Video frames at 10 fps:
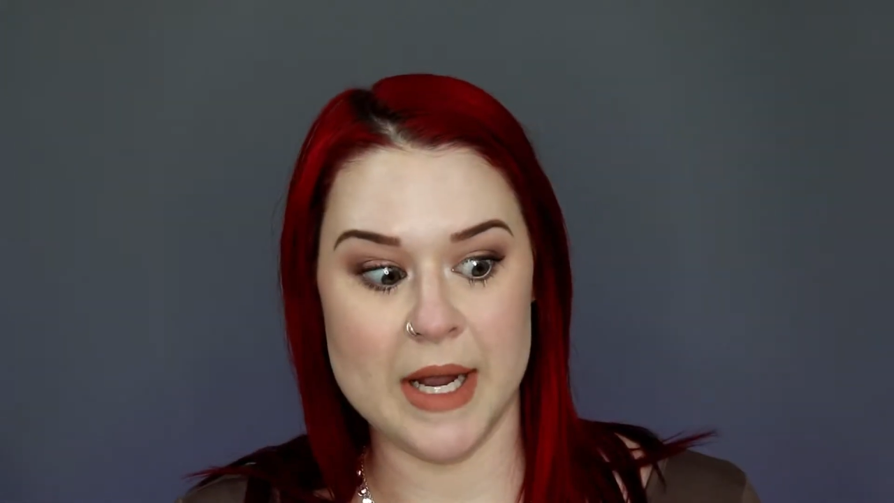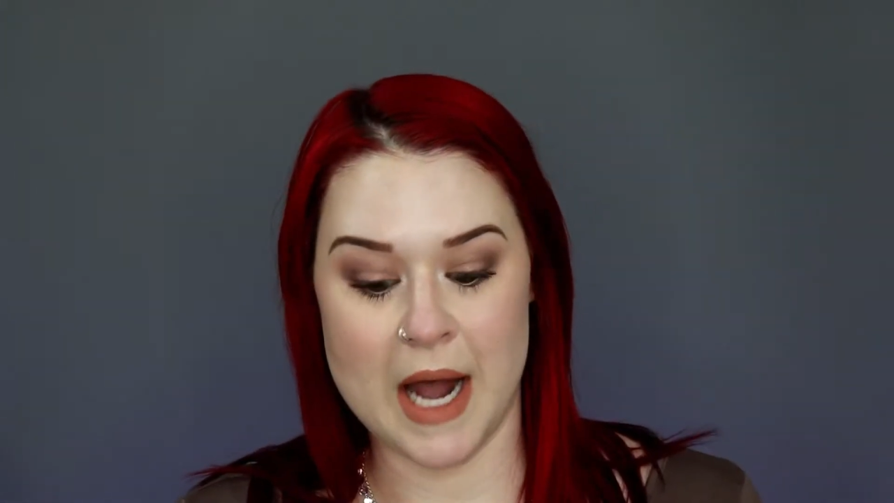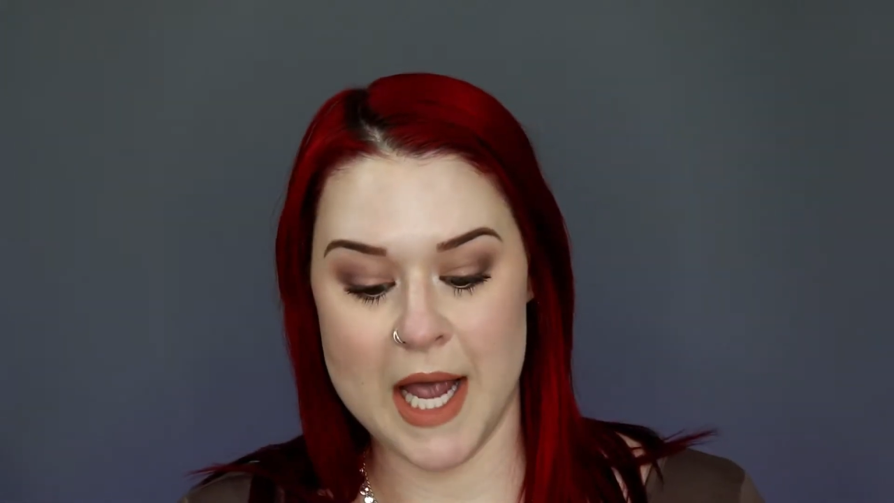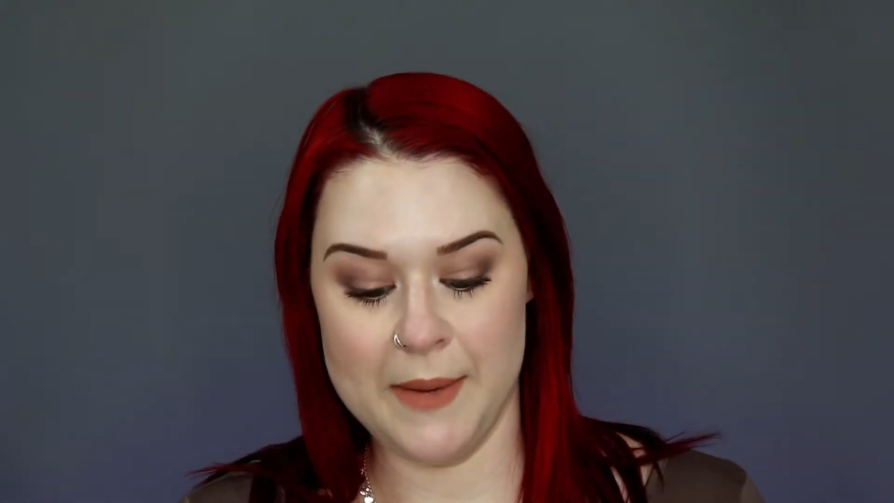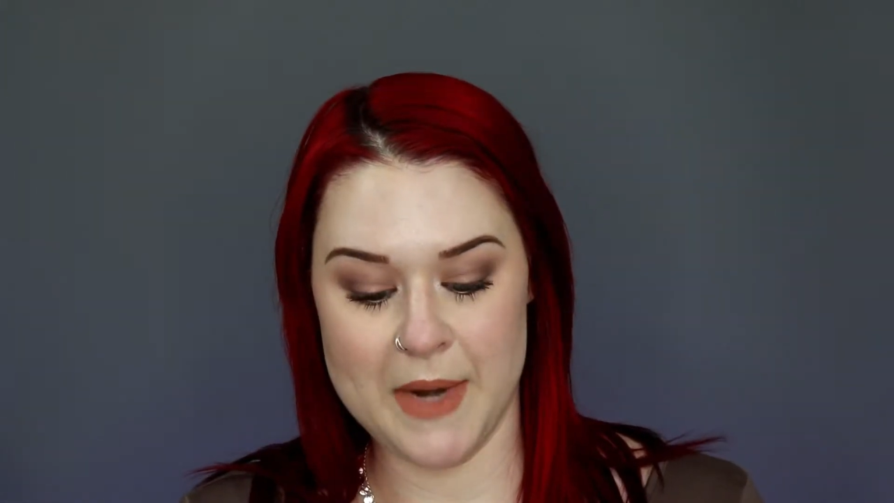and
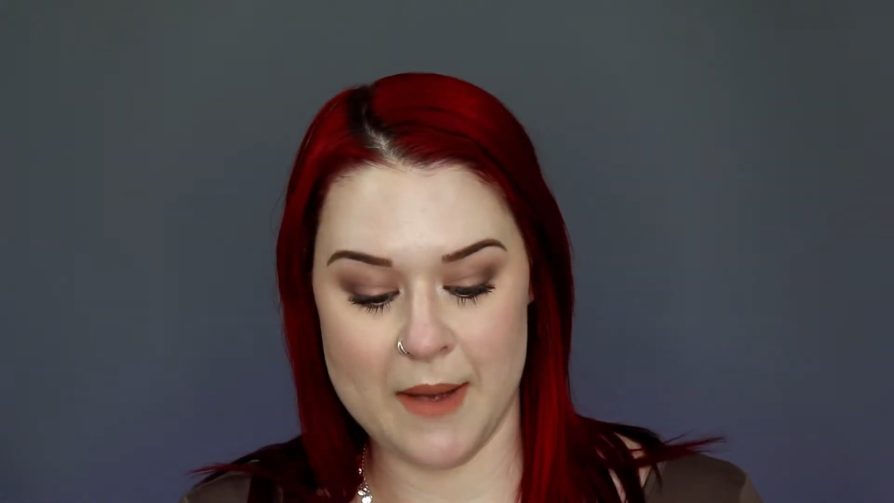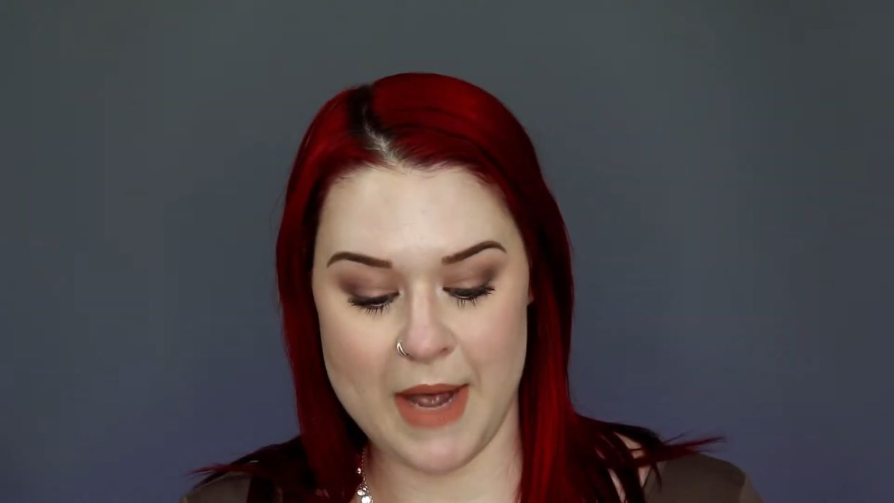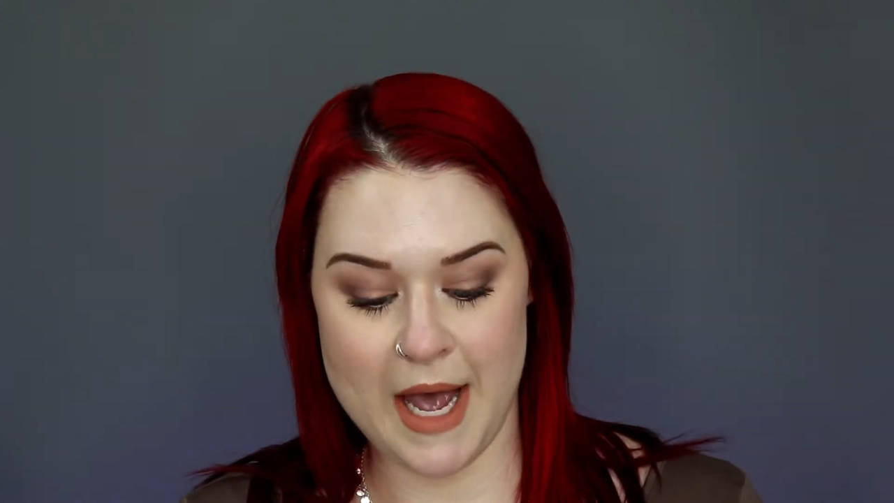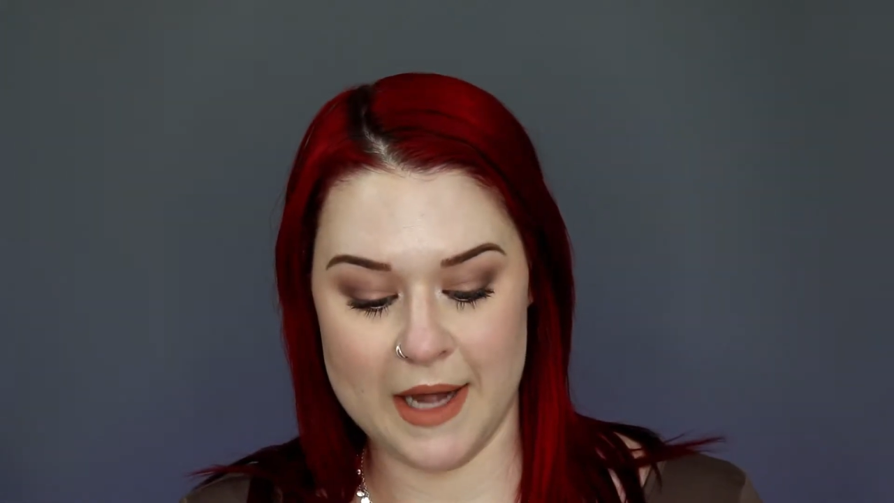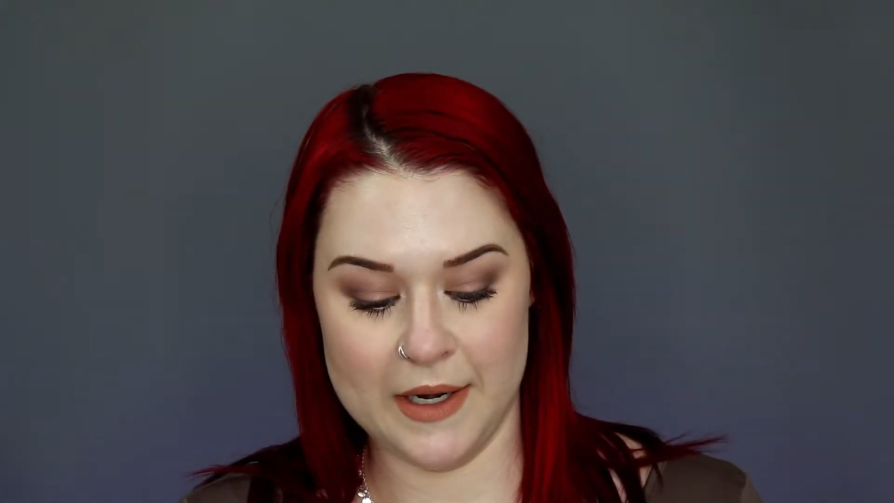I am not
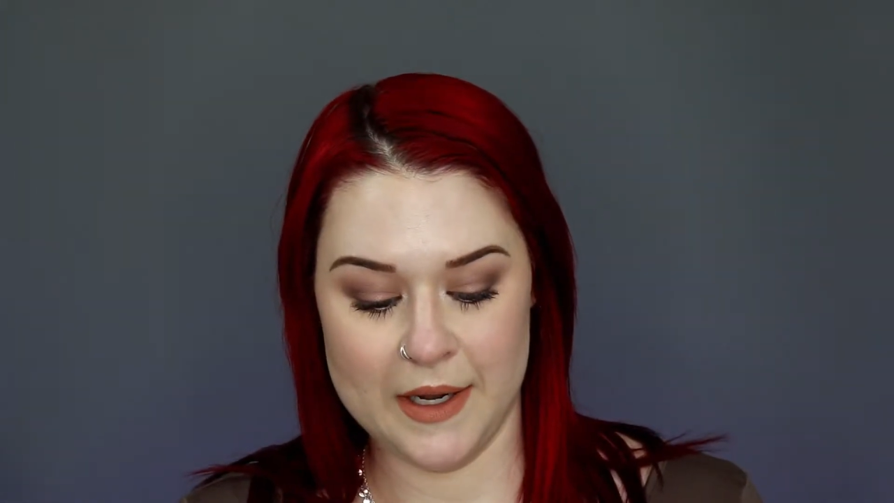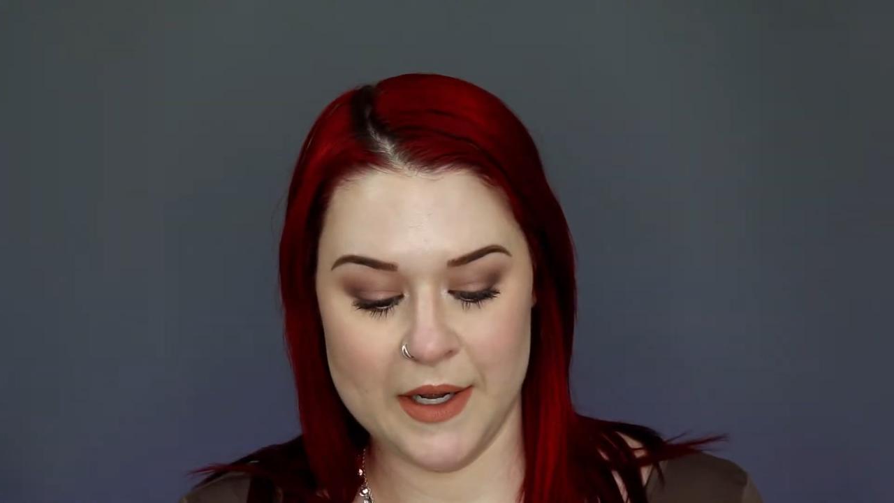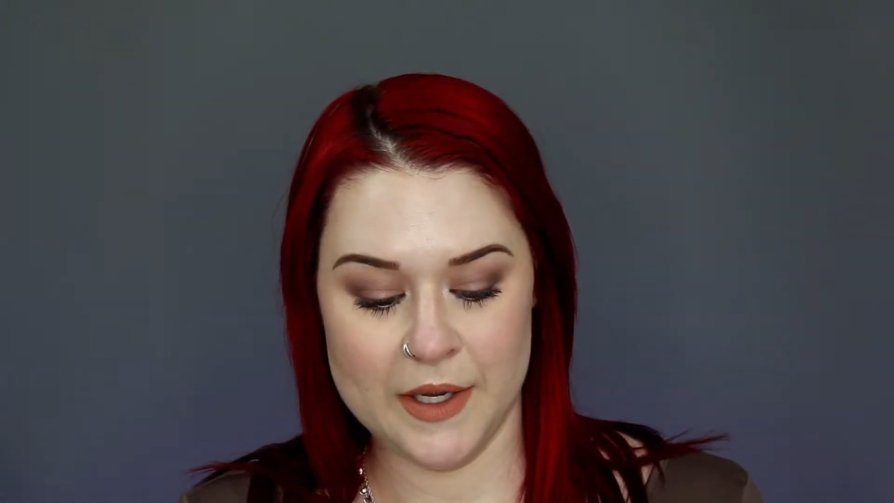mad.